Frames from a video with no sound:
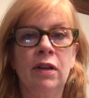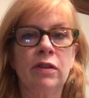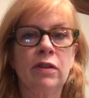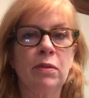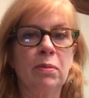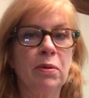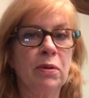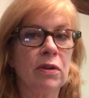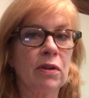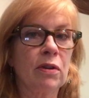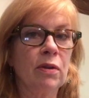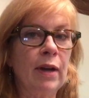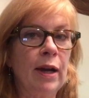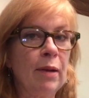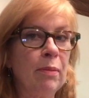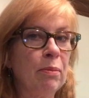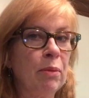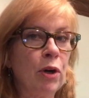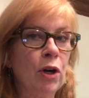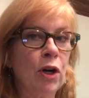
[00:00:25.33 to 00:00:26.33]
to put a
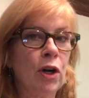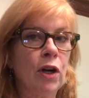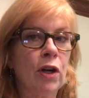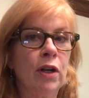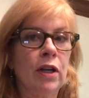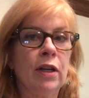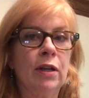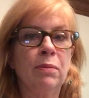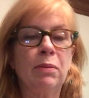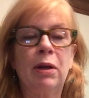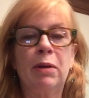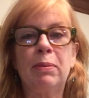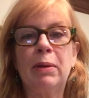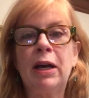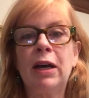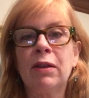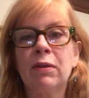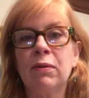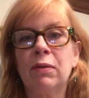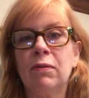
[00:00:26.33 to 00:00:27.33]
grab bar in my
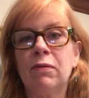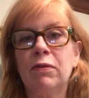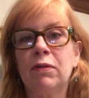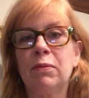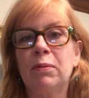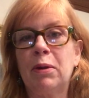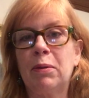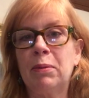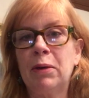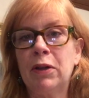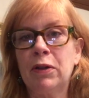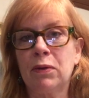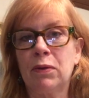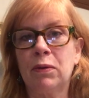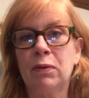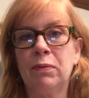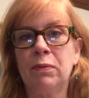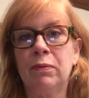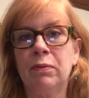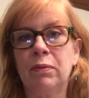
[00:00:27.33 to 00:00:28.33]
bathroom for my
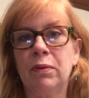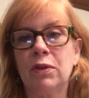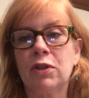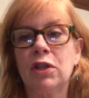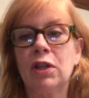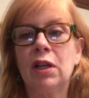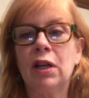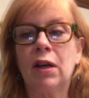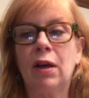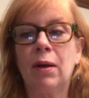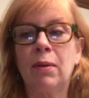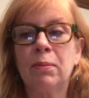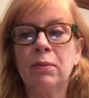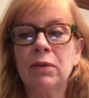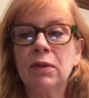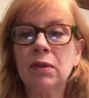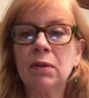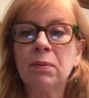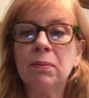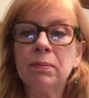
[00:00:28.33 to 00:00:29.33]
mother when she
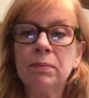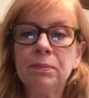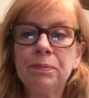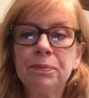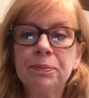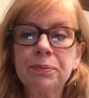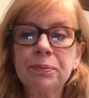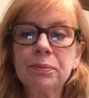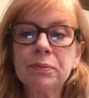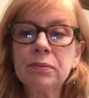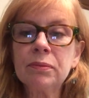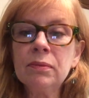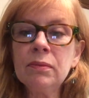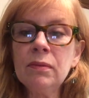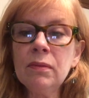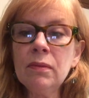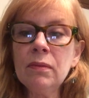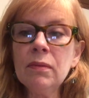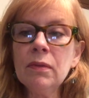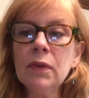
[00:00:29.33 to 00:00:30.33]
comes.
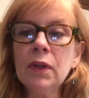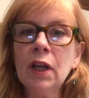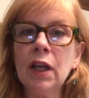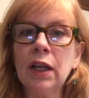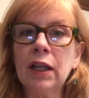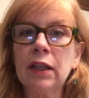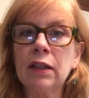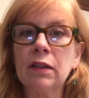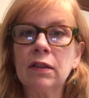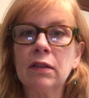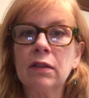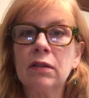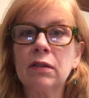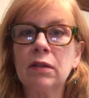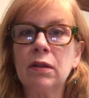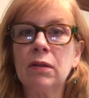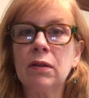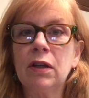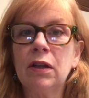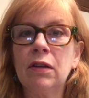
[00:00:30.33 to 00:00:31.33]
And
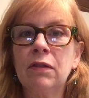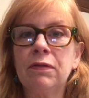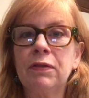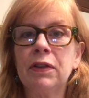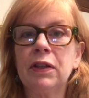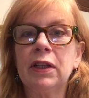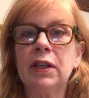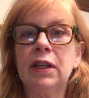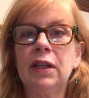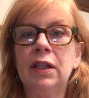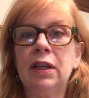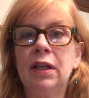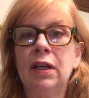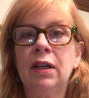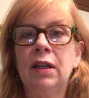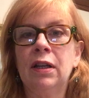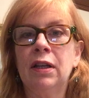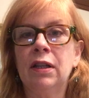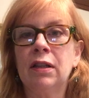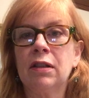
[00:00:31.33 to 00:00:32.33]
so hopefully
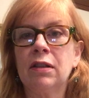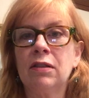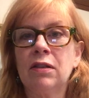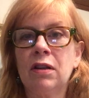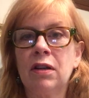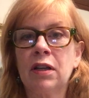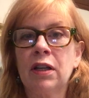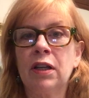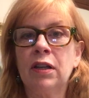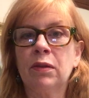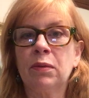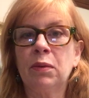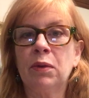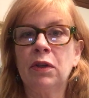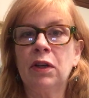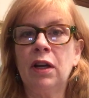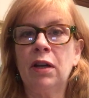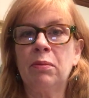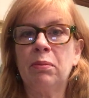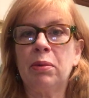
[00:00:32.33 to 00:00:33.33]
the doggies will
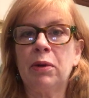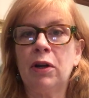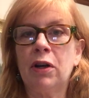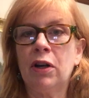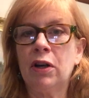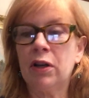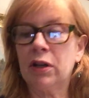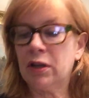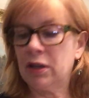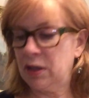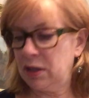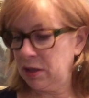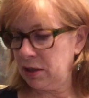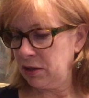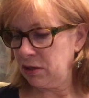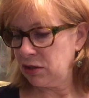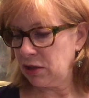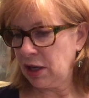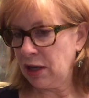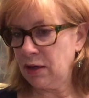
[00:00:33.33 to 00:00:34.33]
not bark.
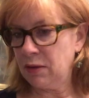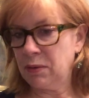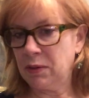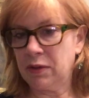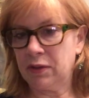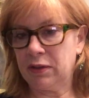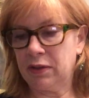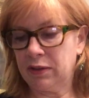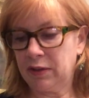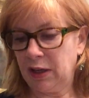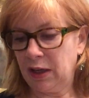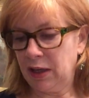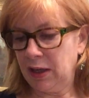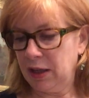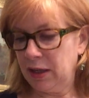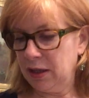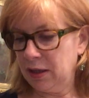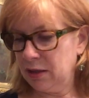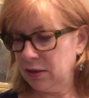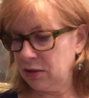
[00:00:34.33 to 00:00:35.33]
Shadow wants to say
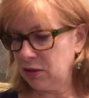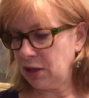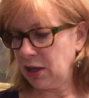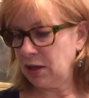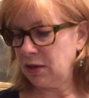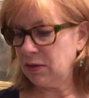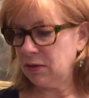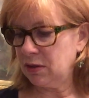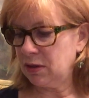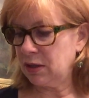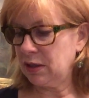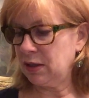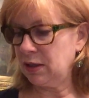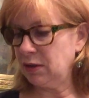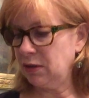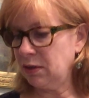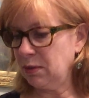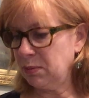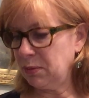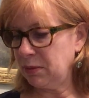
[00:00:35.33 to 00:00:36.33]
hey. Shadow, can
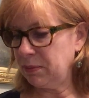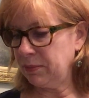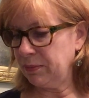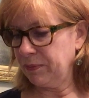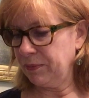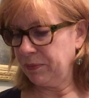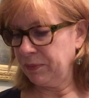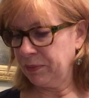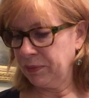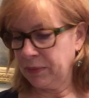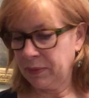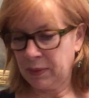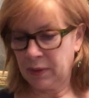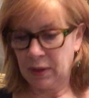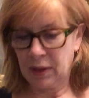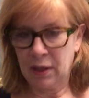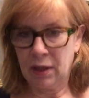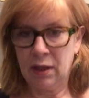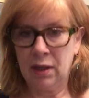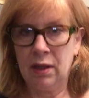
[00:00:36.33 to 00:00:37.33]
you come up?
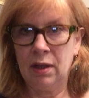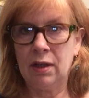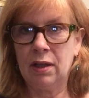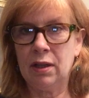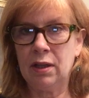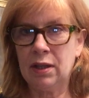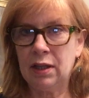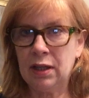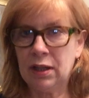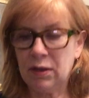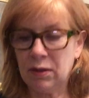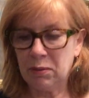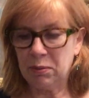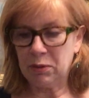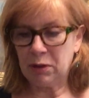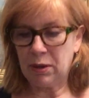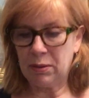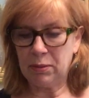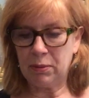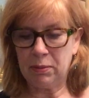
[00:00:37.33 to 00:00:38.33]
I think he'll
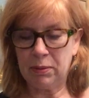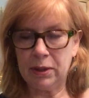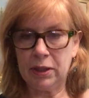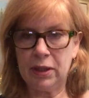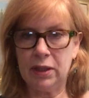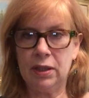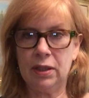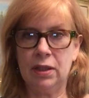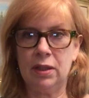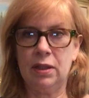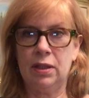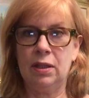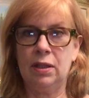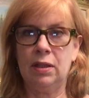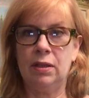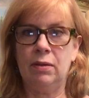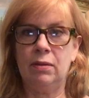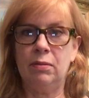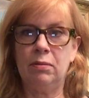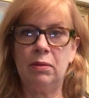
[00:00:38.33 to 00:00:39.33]
probably,
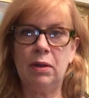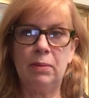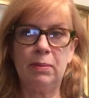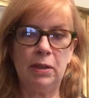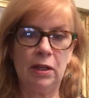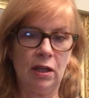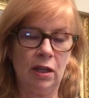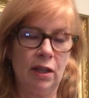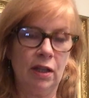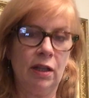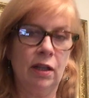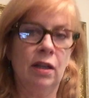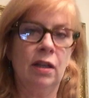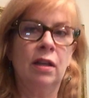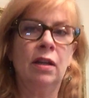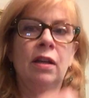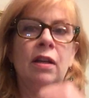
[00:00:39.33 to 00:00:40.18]
maybe not.